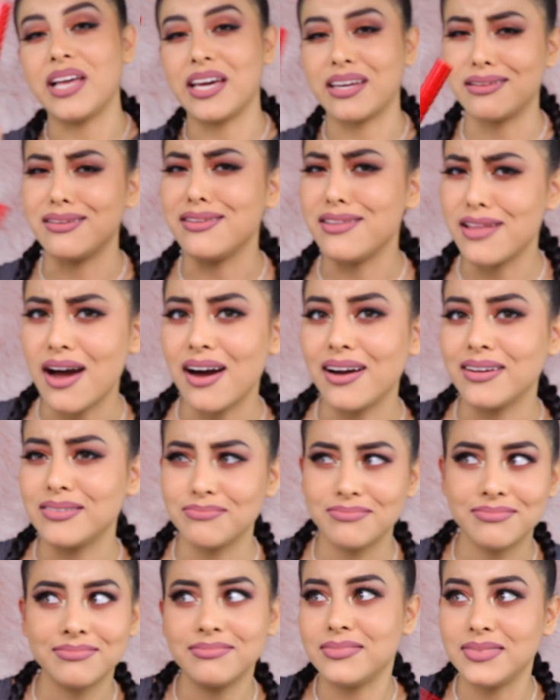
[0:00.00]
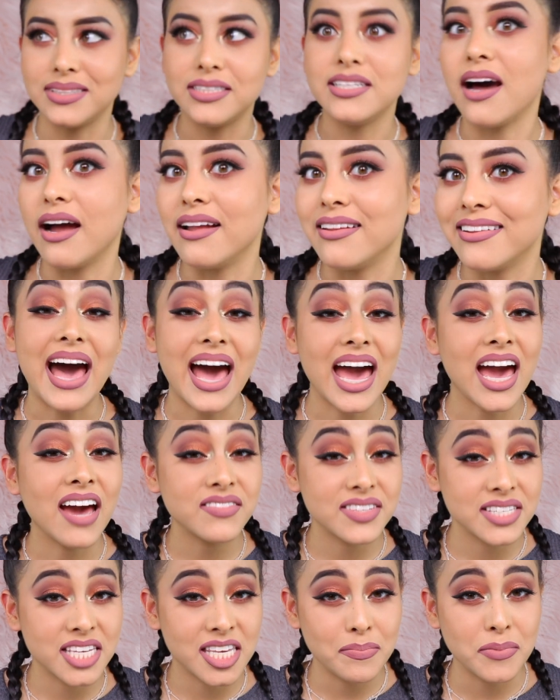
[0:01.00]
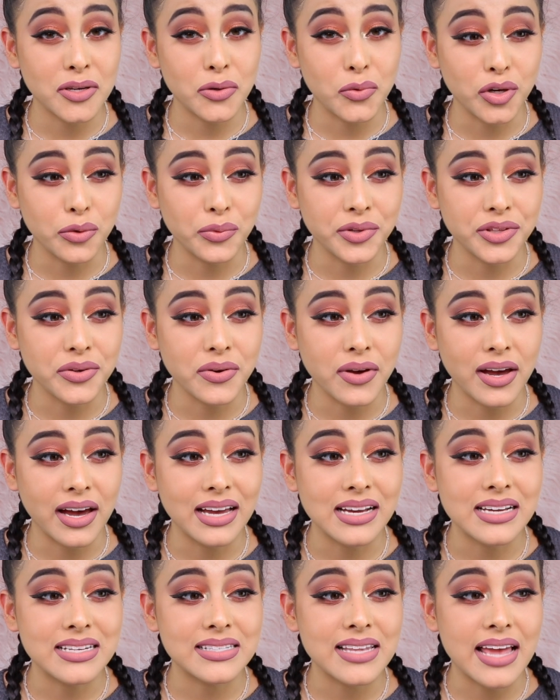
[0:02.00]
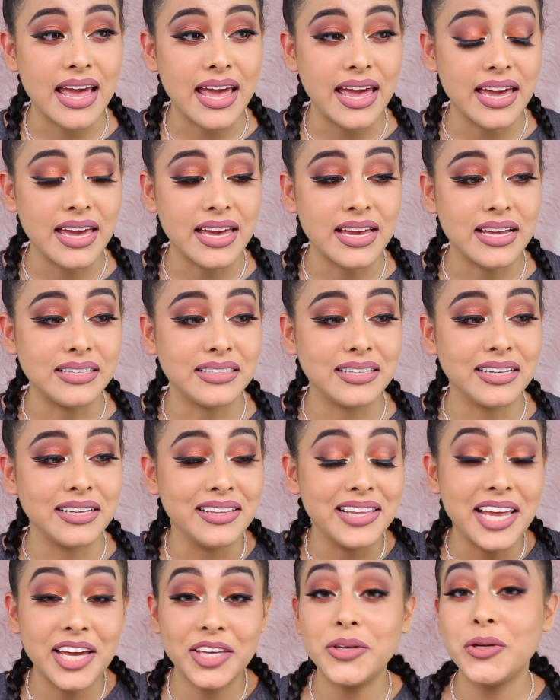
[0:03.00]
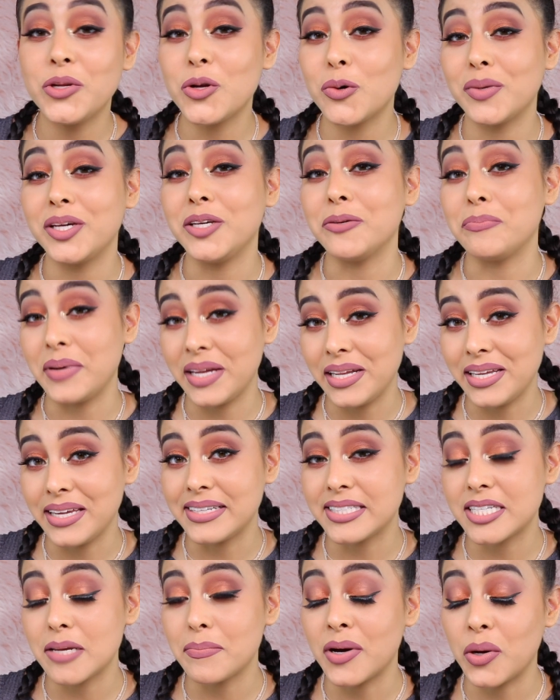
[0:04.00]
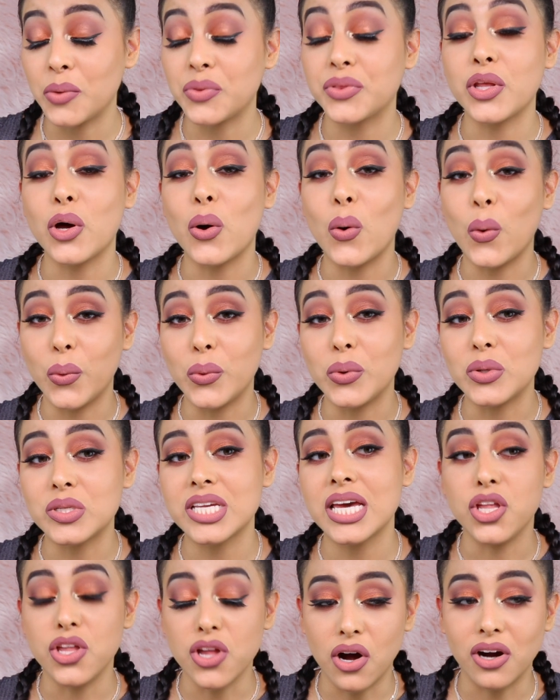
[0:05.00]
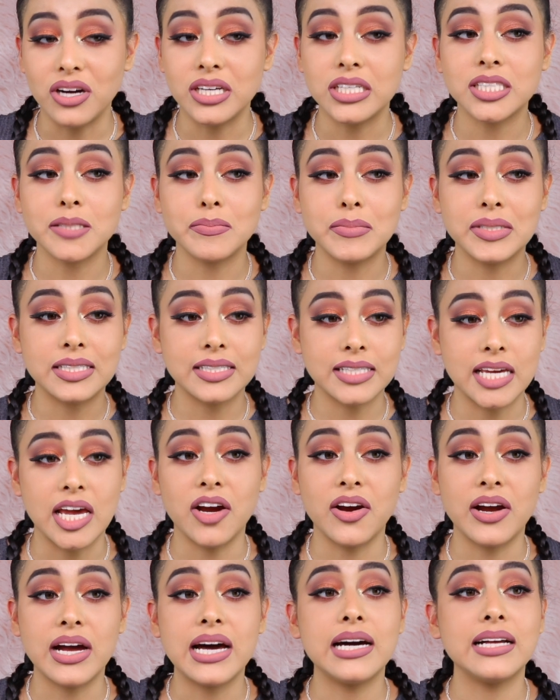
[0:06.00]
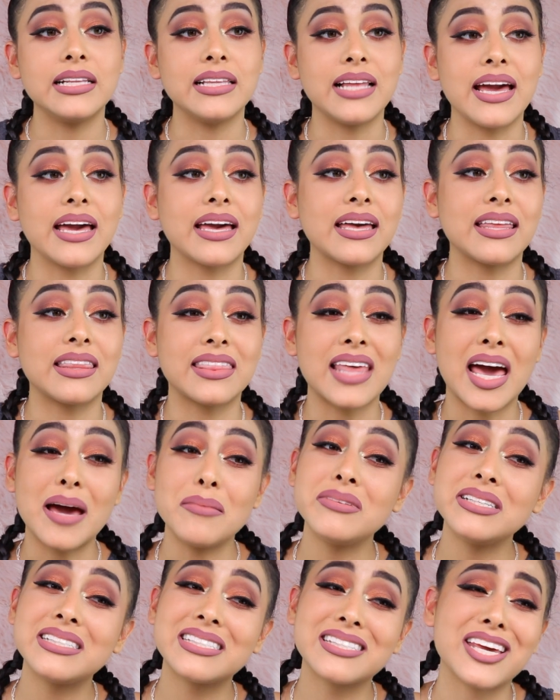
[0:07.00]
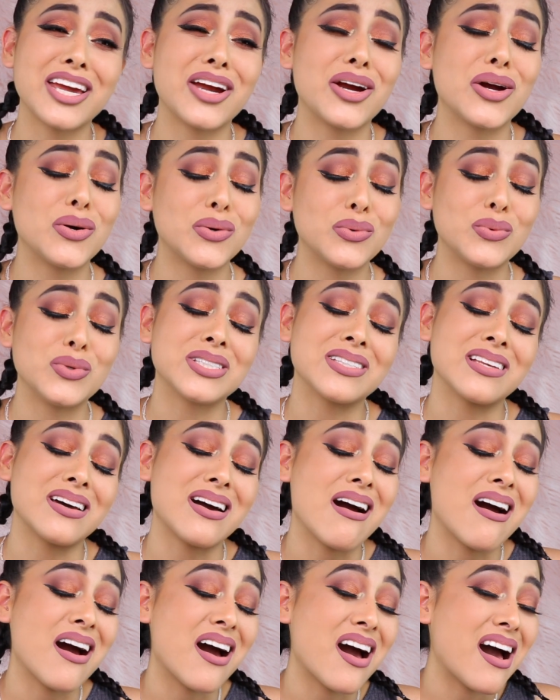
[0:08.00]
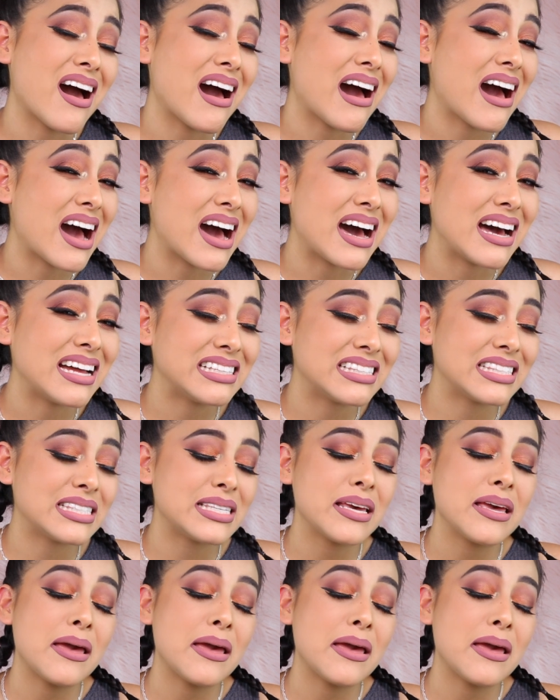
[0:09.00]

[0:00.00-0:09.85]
like none. I have to keep it real with you guys and let you know my opinions about the old NARS mascara. Like, that mascara was a hot